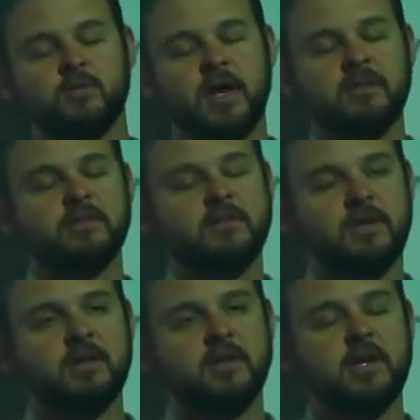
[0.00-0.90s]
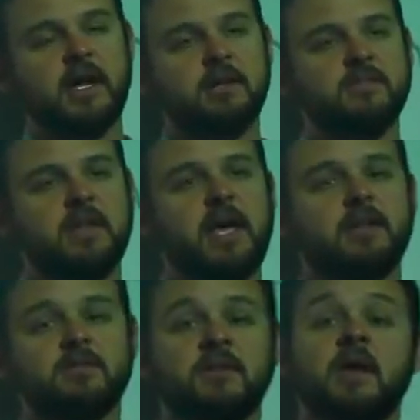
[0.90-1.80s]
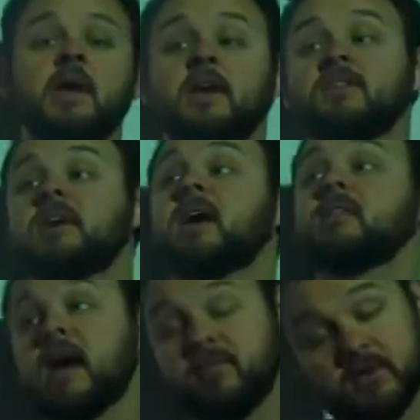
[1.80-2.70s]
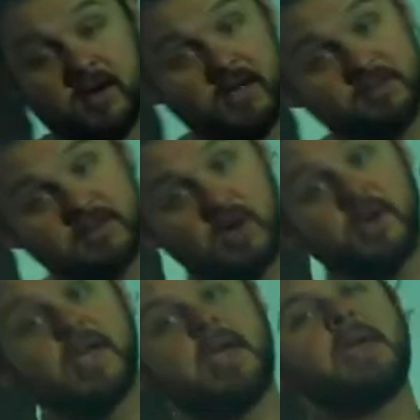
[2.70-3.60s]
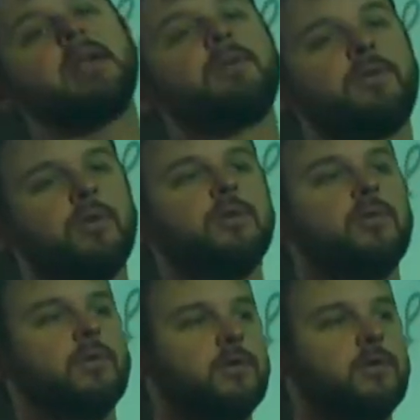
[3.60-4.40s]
of the races in the United States, South Africa is going into